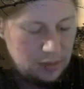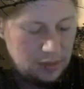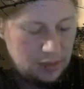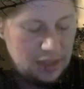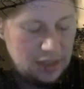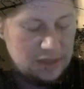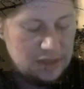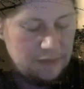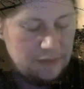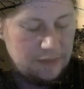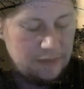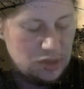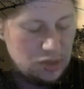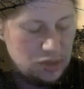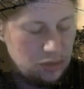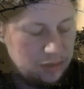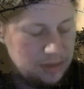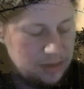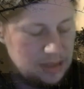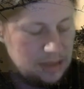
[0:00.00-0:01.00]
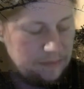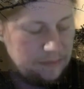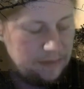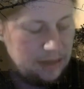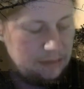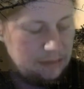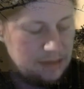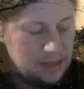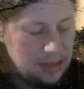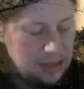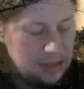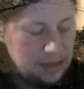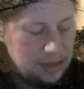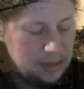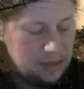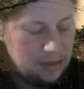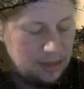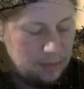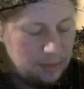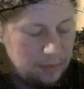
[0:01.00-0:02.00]
He had suffered a shock as severe as any that
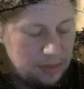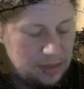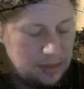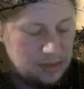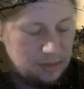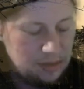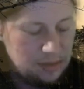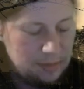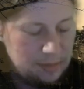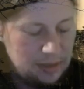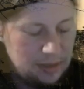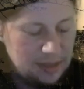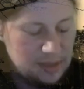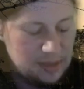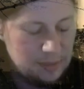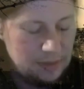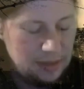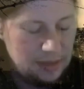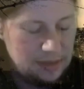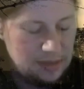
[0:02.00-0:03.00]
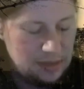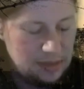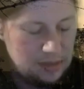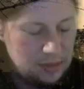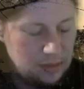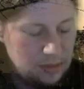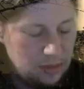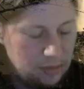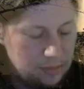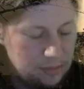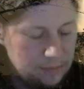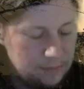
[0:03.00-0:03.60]
night when they told him at last where Lisette had gone.